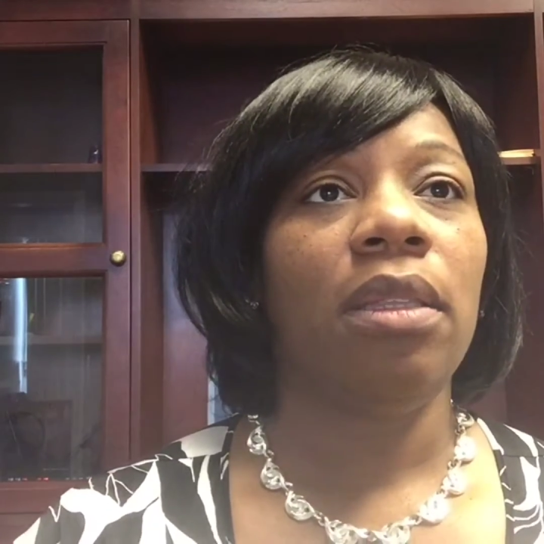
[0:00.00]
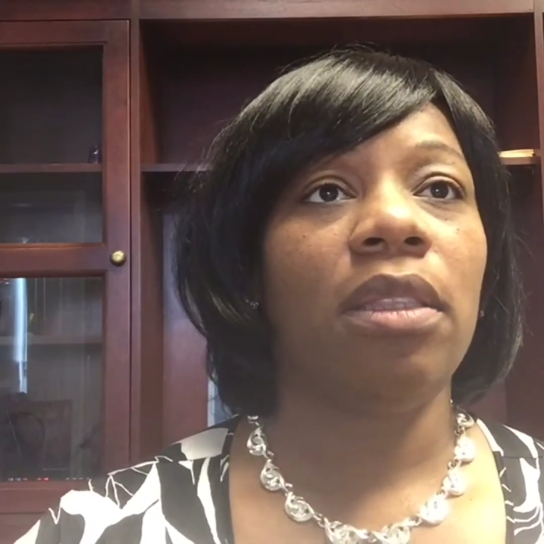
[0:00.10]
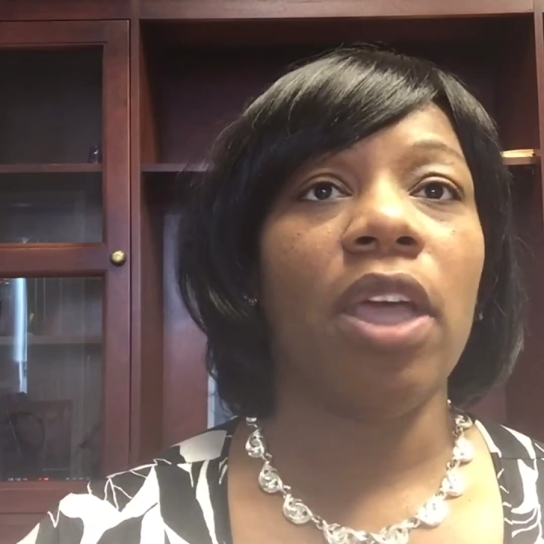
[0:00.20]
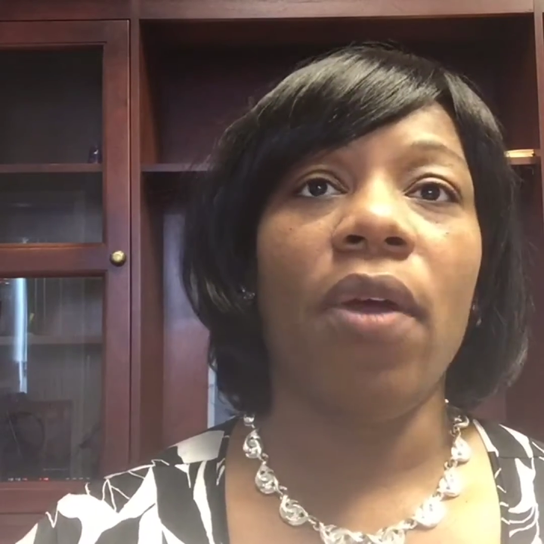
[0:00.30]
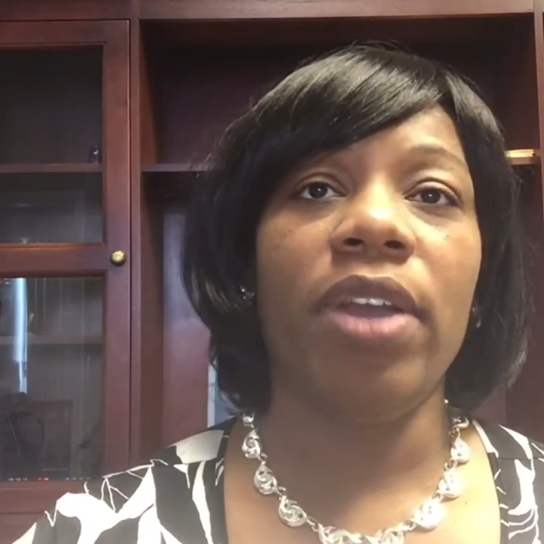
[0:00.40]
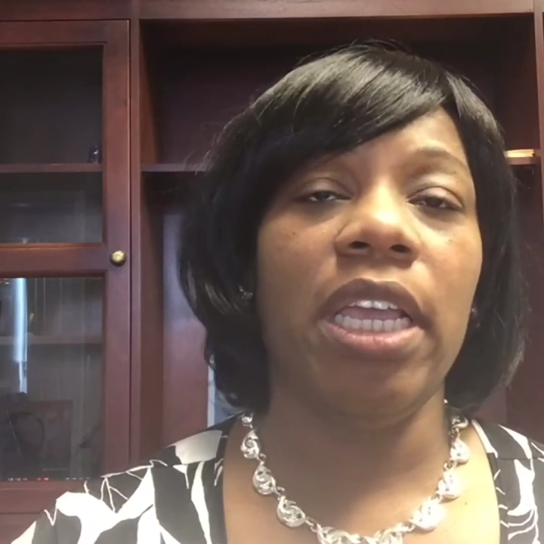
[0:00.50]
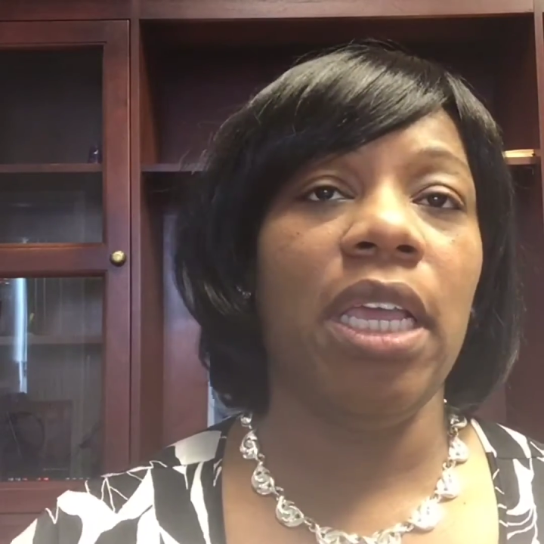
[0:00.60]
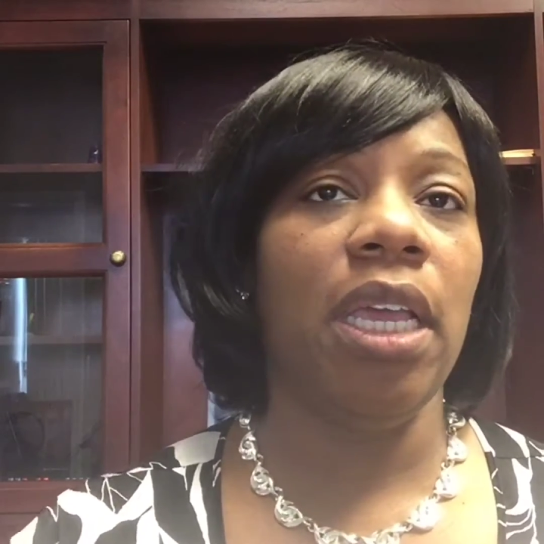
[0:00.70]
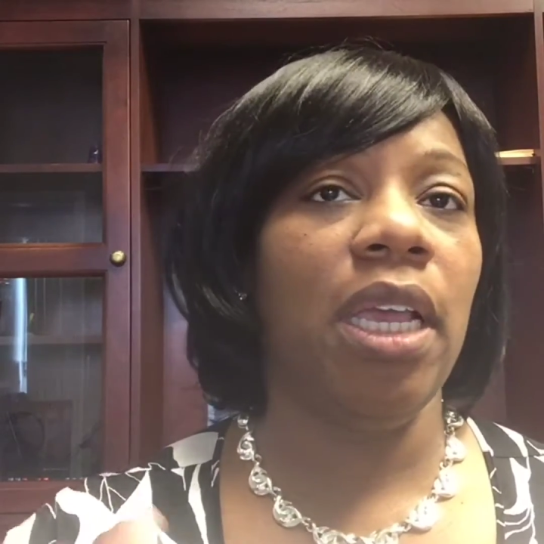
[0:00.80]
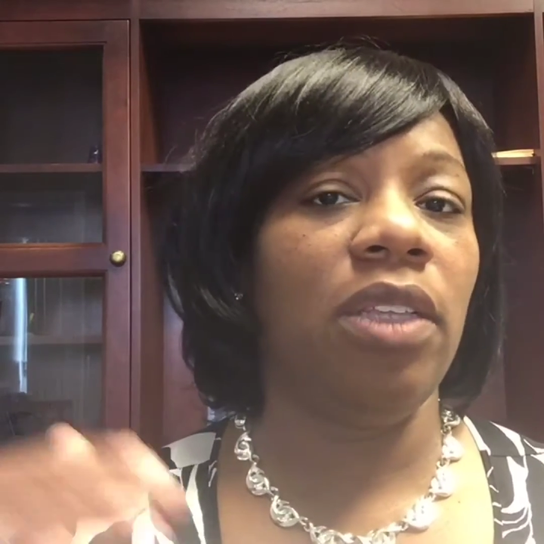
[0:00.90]

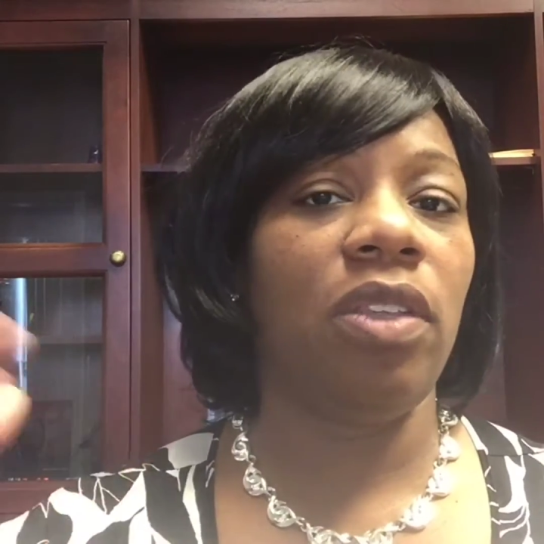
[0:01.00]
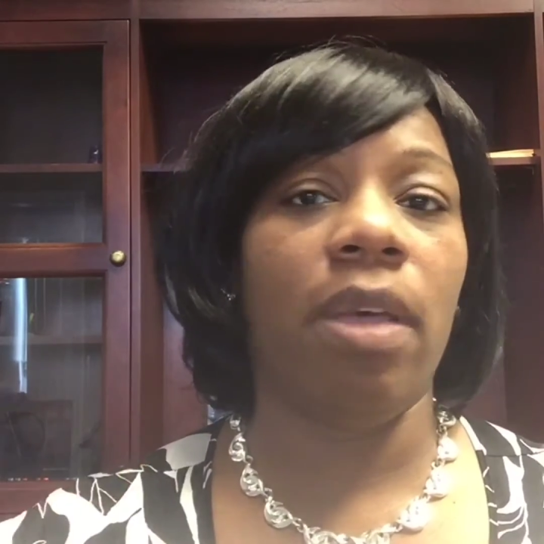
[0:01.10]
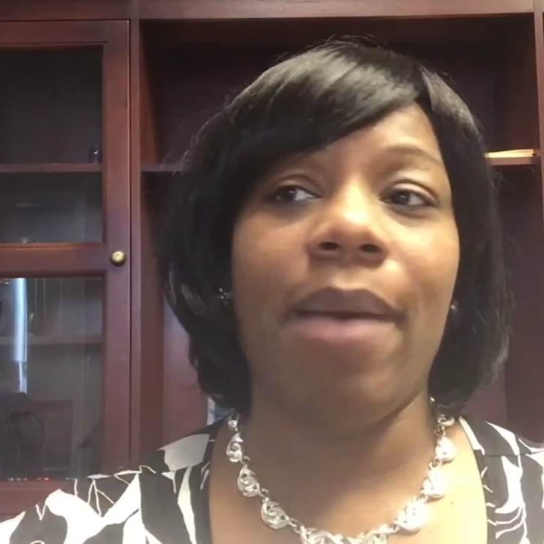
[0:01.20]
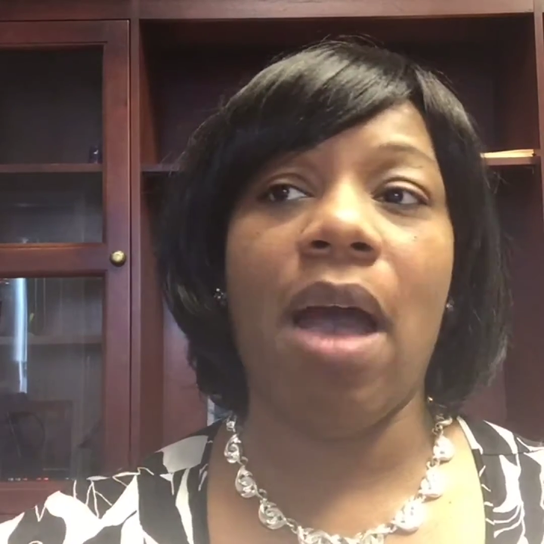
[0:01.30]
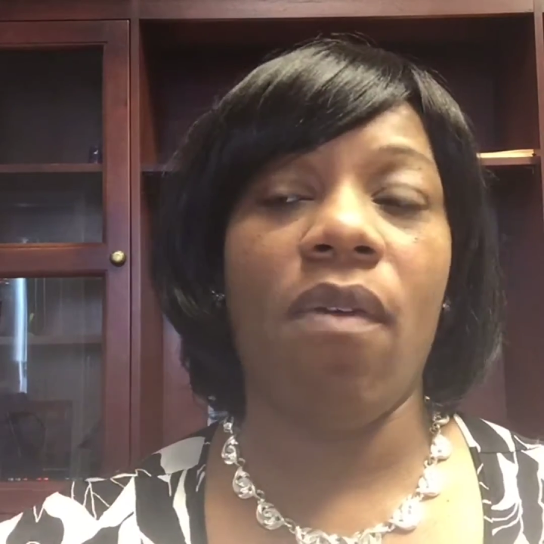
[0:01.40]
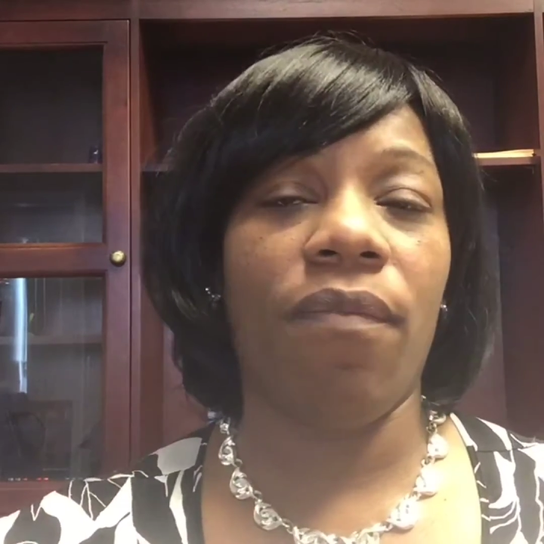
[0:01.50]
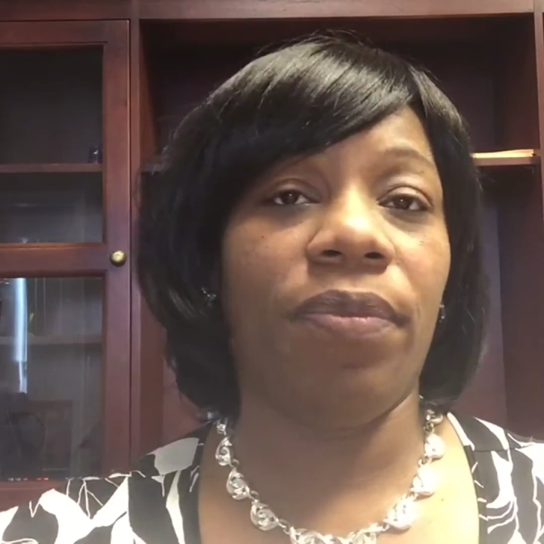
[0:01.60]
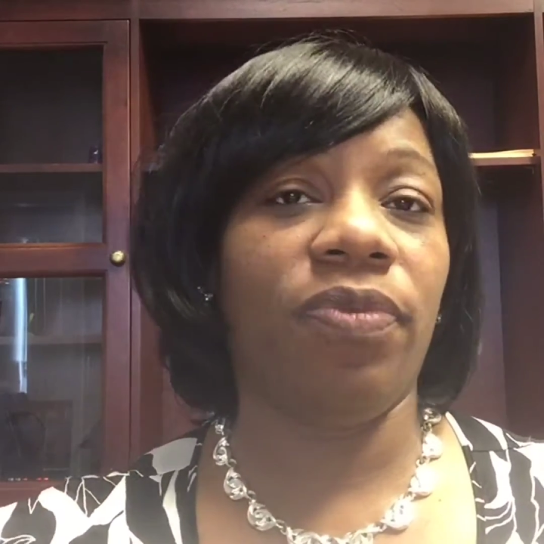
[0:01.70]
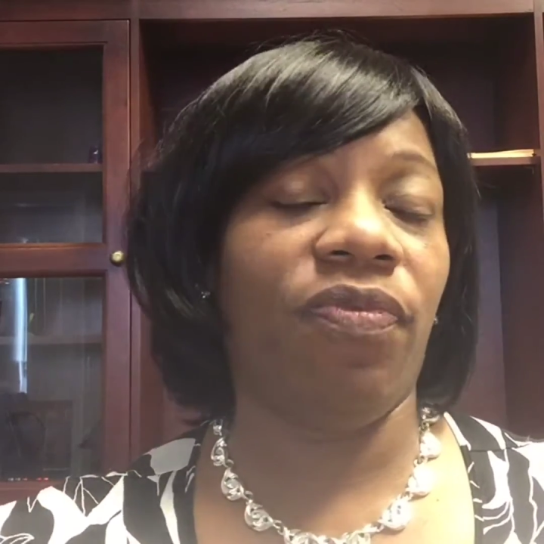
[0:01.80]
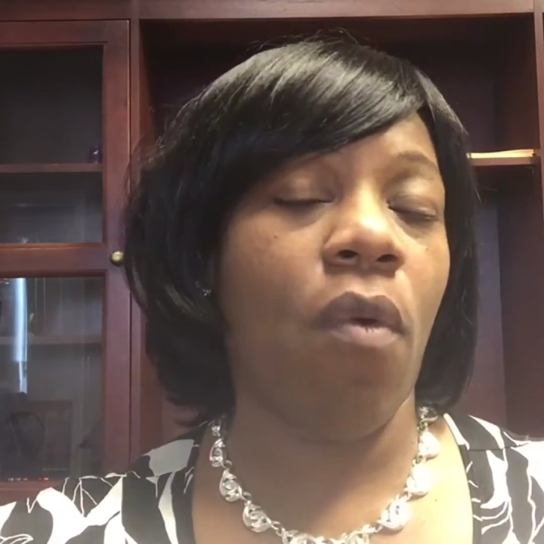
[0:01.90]
30 to about
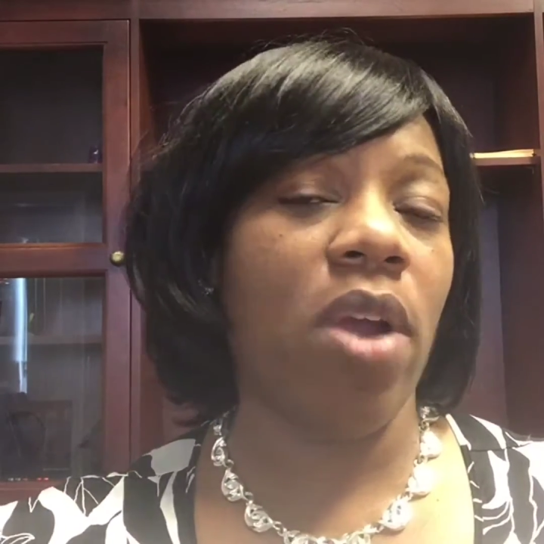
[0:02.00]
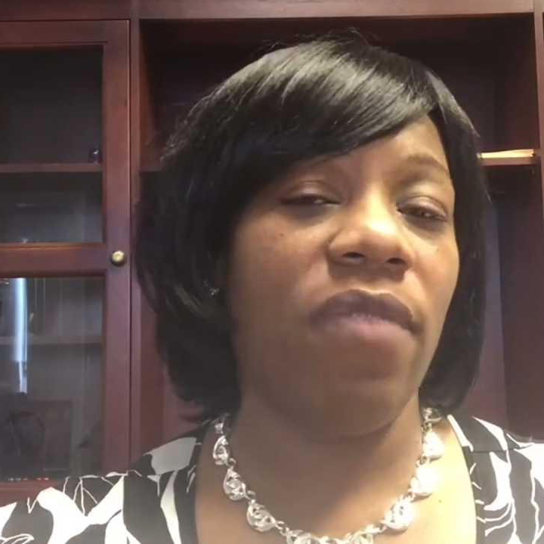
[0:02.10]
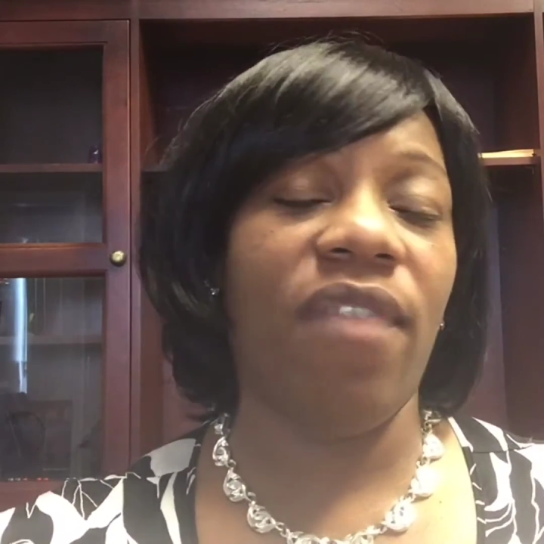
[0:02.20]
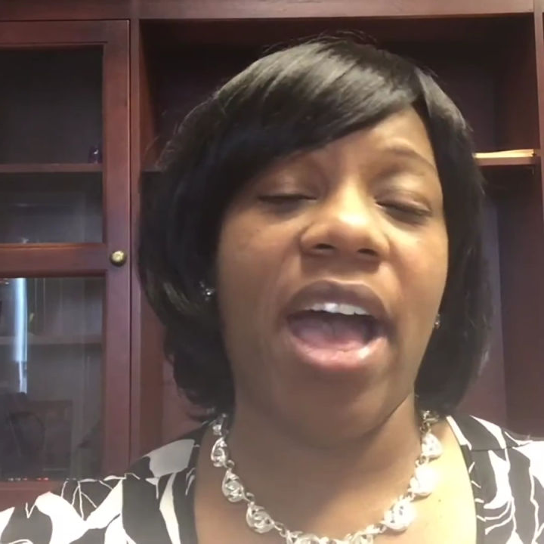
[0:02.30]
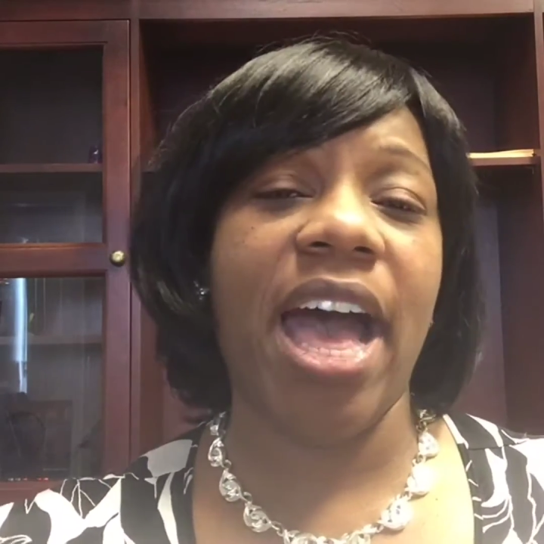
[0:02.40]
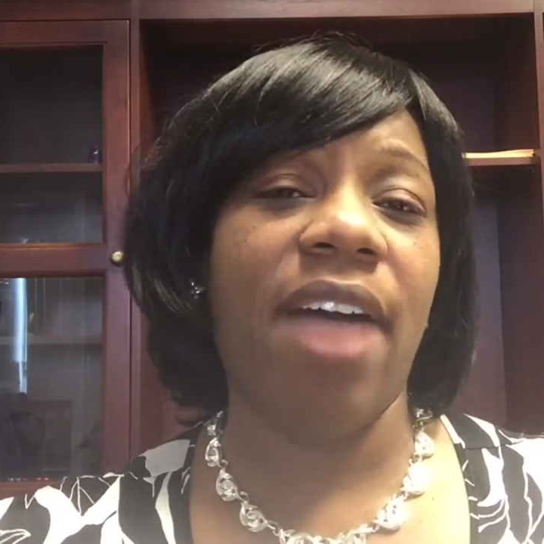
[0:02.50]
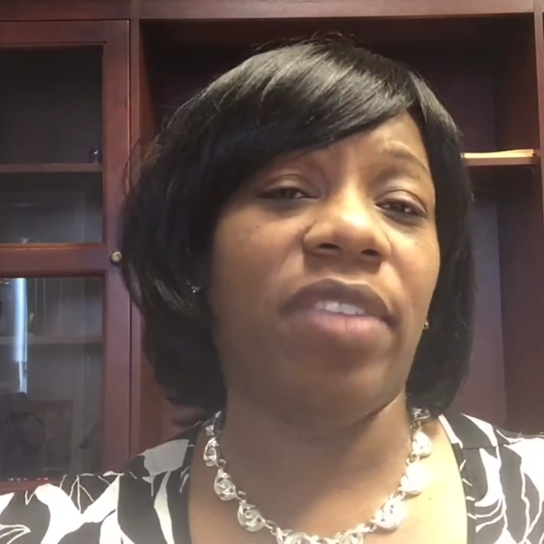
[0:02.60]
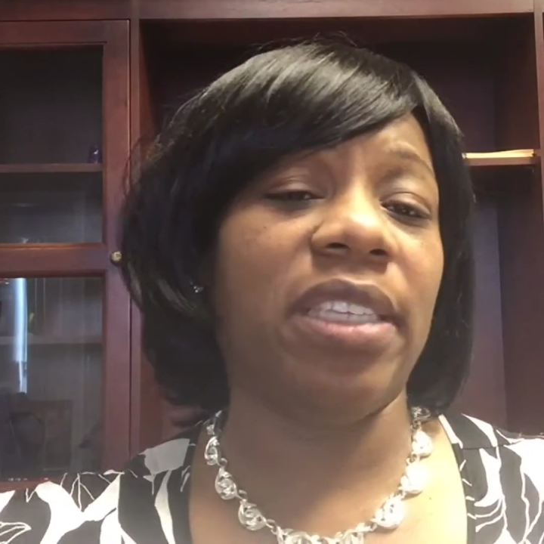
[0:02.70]
45